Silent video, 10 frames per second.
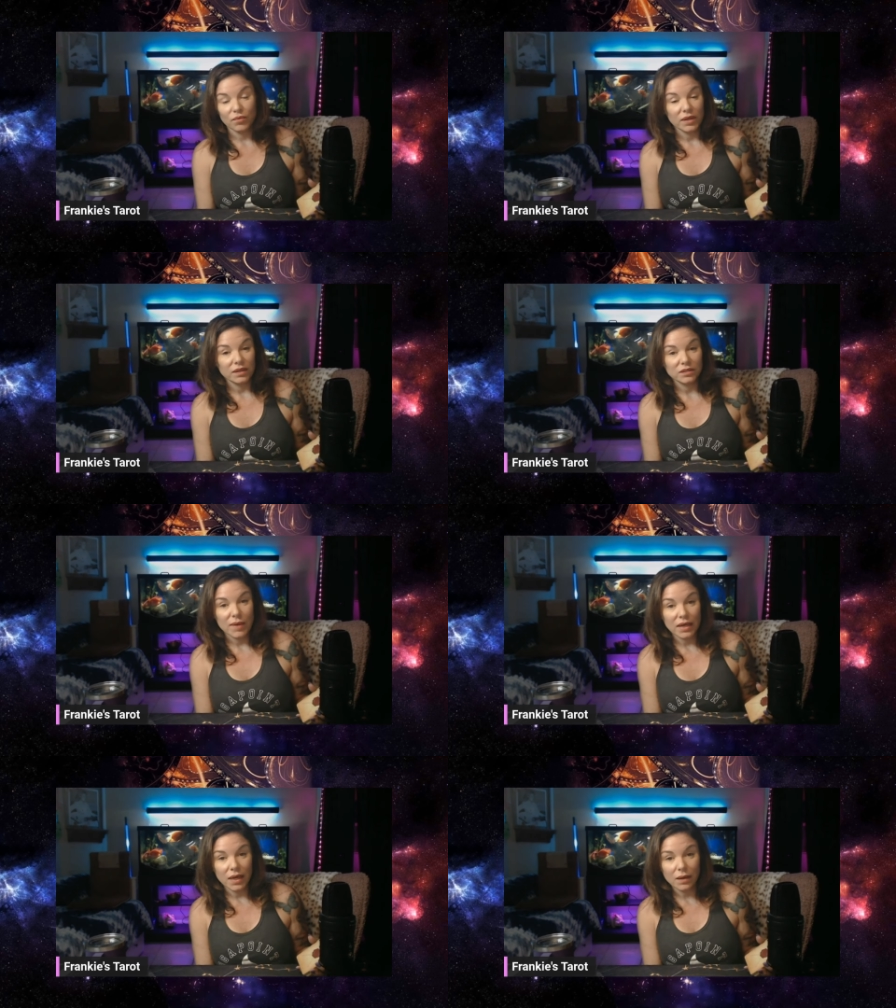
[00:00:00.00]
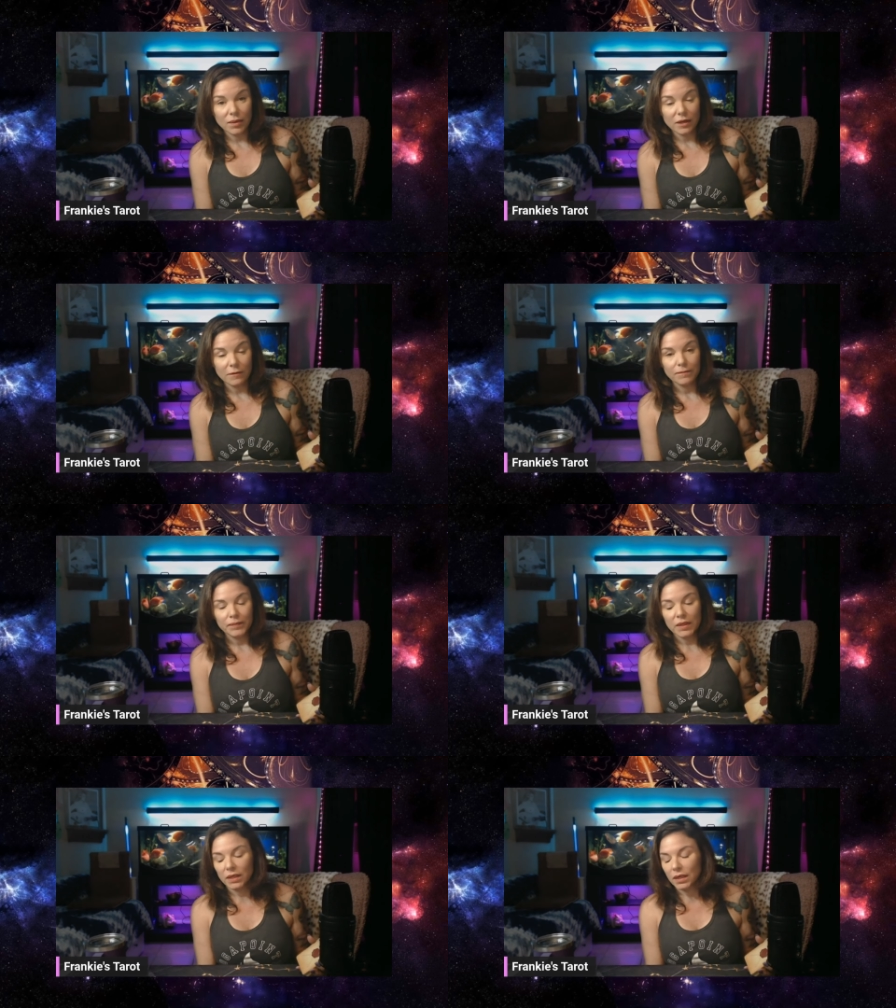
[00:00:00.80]
break this bad habit.
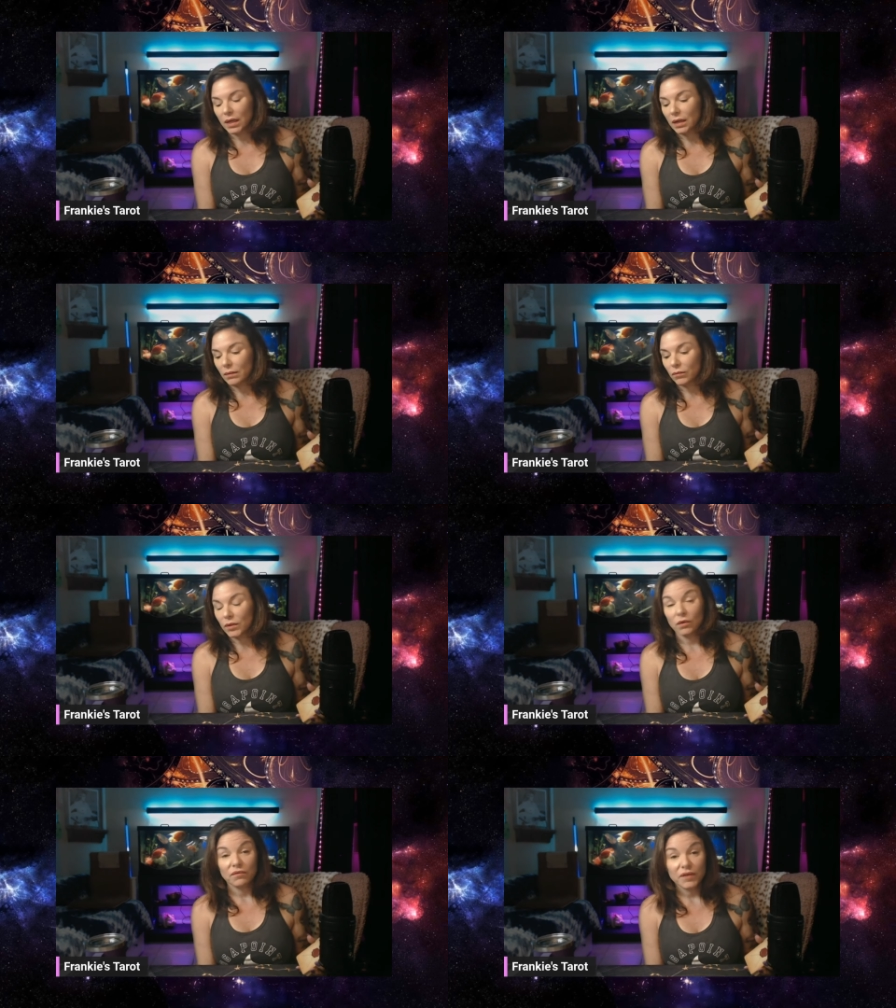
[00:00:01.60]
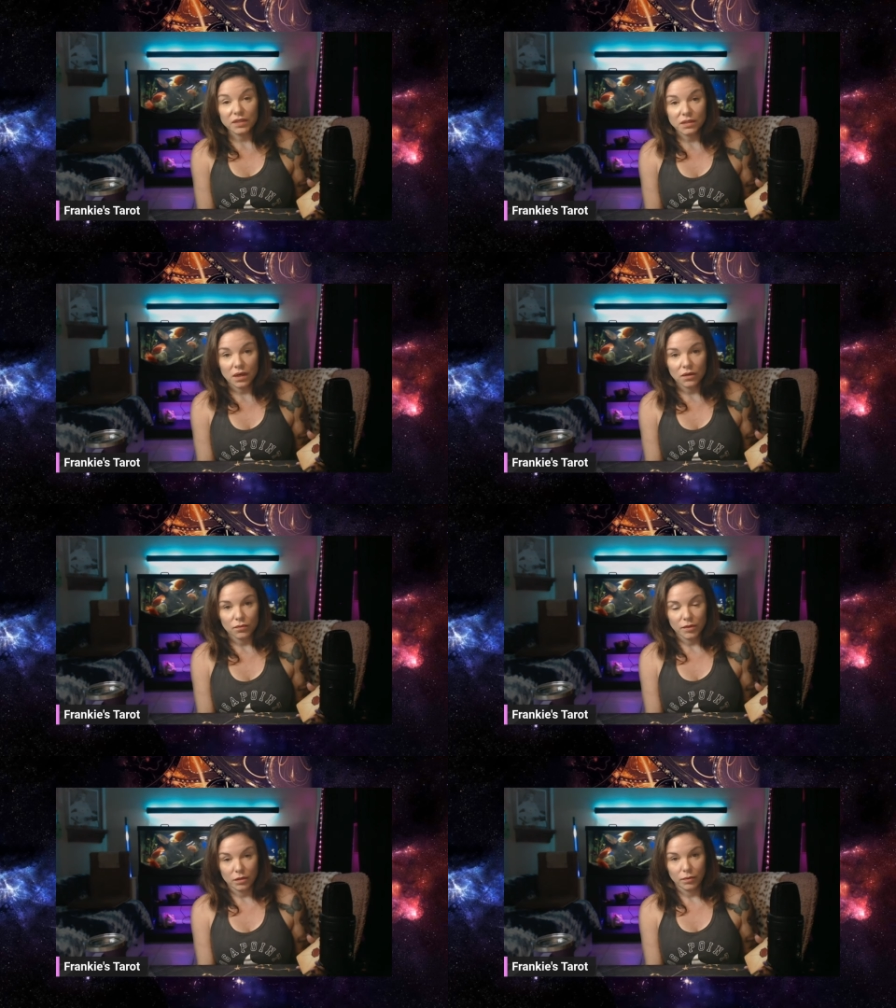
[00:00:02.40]
We don't fix other
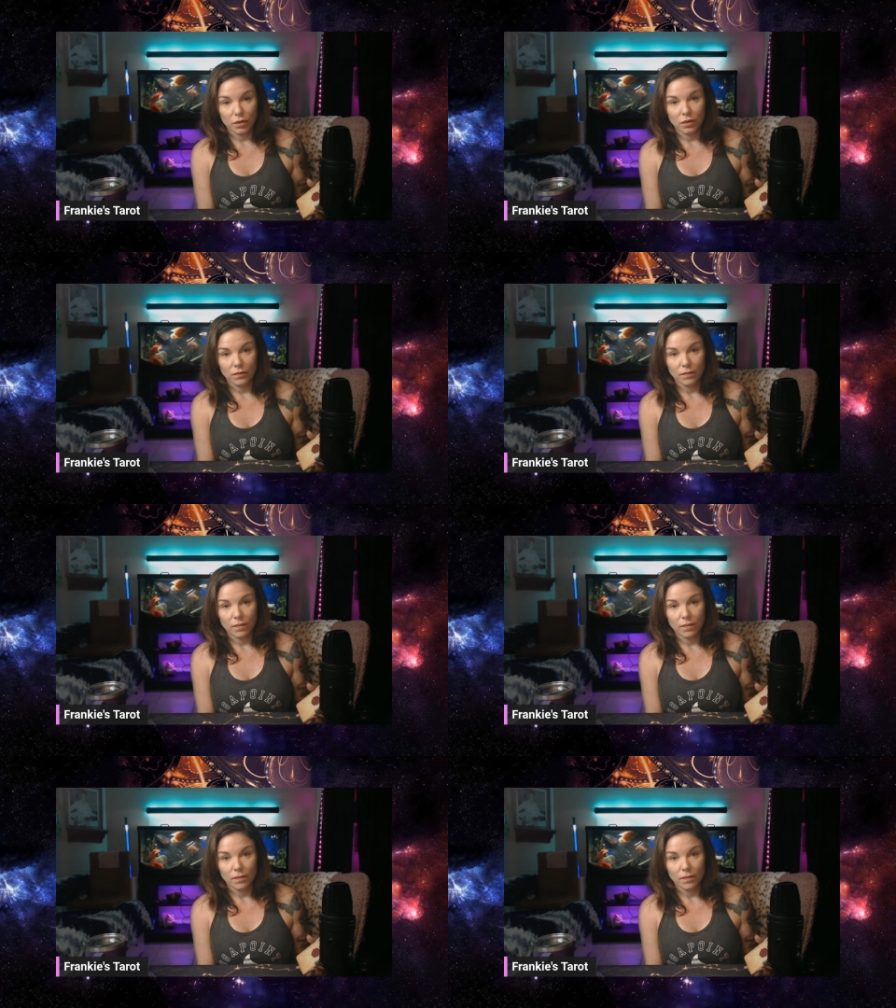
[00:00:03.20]
people.